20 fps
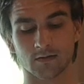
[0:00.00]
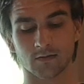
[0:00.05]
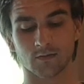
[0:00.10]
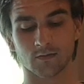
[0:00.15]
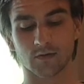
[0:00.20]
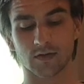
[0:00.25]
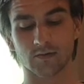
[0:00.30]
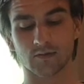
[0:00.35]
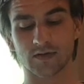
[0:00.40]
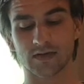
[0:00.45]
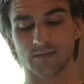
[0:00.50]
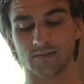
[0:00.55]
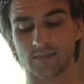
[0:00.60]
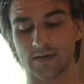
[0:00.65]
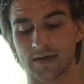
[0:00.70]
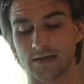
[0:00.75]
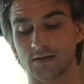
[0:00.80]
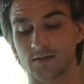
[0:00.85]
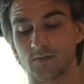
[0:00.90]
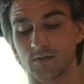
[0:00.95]
When we
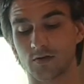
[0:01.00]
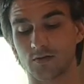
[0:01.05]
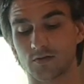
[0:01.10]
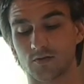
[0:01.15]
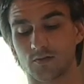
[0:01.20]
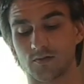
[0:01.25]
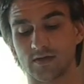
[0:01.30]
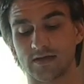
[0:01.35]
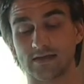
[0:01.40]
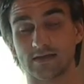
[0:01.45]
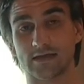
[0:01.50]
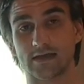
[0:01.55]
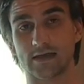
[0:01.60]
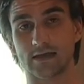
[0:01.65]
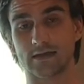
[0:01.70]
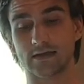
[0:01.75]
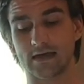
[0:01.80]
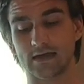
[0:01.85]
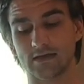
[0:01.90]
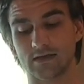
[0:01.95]
compare the model, we
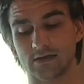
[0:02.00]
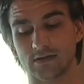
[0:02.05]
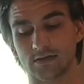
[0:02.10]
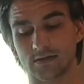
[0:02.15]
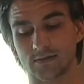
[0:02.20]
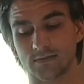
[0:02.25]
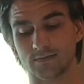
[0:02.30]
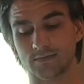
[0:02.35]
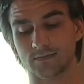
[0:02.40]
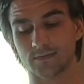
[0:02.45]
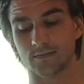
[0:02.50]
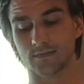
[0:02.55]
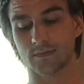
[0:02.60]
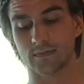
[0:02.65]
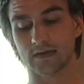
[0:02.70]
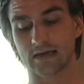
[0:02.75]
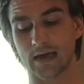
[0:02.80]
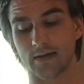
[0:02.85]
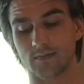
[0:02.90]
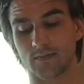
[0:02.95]
see each
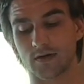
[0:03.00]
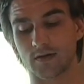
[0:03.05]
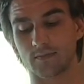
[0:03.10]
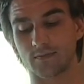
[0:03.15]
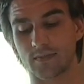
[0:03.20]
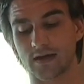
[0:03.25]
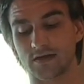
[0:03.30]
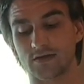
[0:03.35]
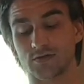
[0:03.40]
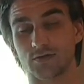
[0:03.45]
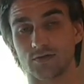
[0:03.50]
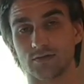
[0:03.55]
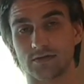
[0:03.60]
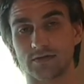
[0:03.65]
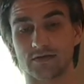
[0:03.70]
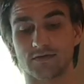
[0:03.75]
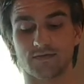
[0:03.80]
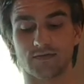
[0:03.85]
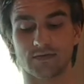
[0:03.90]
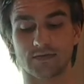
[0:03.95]
camera may suit
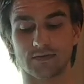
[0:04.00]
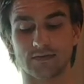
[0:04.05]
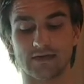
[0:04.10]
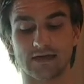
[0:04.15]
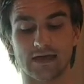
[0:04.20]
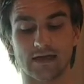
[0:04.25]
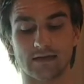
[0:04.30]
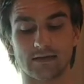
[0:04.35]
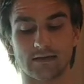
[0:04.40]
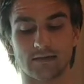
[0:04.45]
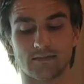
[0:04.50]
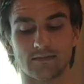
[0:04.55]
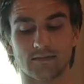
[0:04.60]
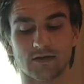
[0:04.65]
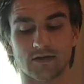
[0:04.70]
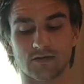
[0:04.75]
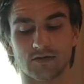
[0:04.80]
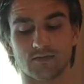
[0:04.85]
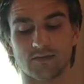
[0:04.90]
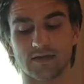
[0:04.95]
different
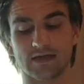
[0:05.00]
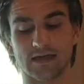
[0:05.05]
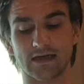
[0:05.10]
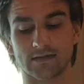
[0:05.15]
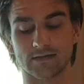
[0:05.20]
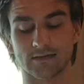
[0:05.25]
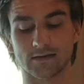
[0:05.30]
consumer needs.